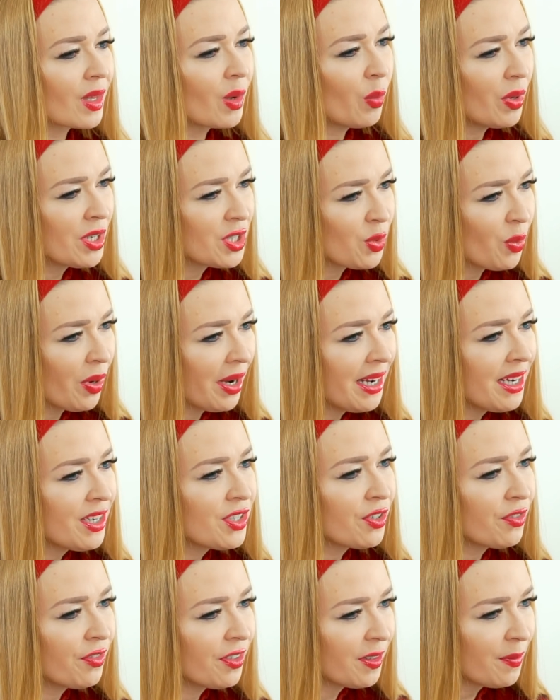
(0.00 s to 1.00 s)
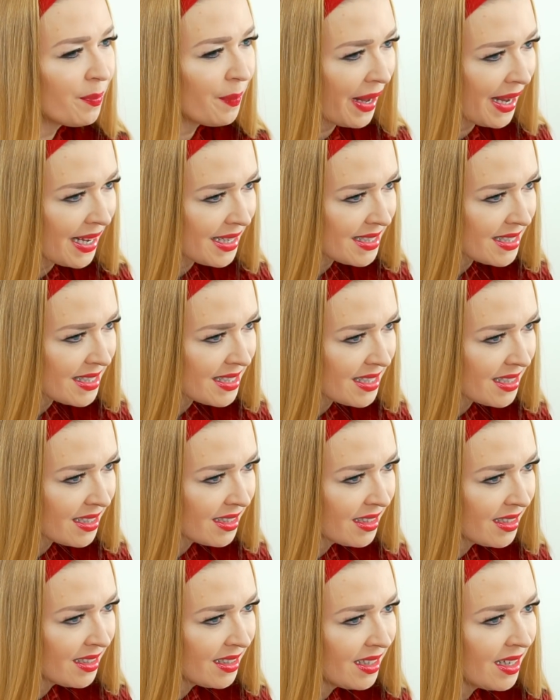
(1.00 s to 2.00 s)
Which way do you feel best?
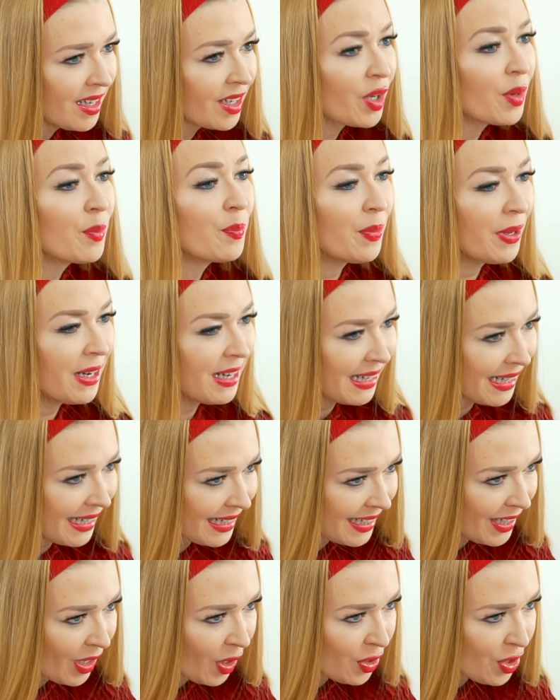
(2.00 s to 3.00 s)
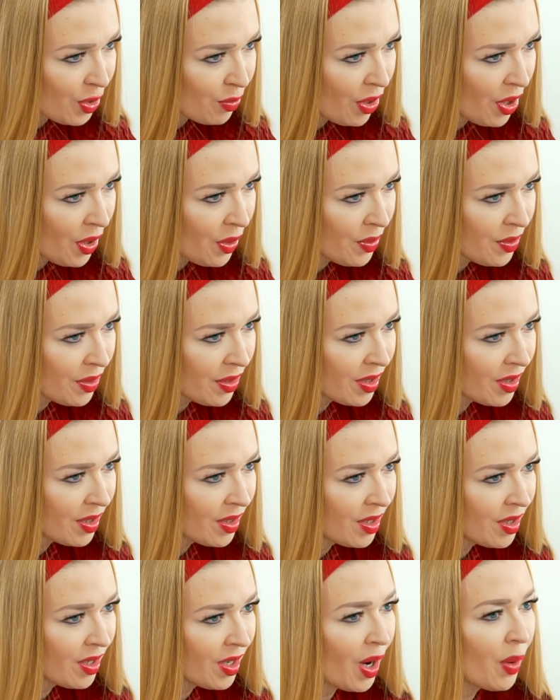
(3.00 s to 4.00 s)
Completely on your own
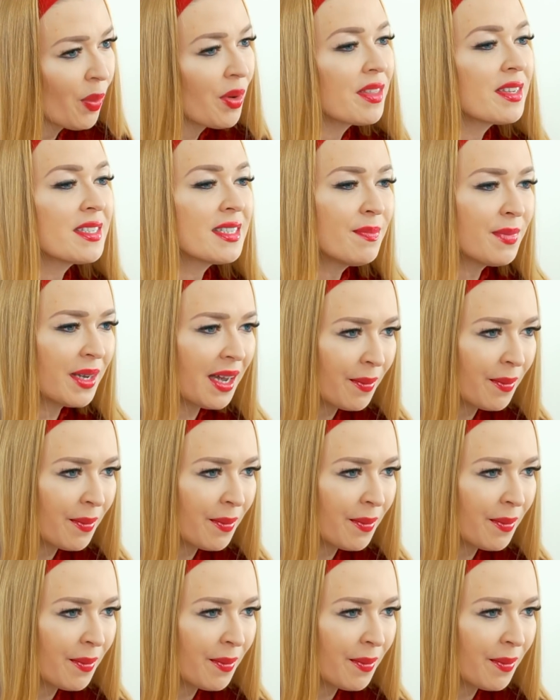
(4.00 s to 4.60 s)
or with some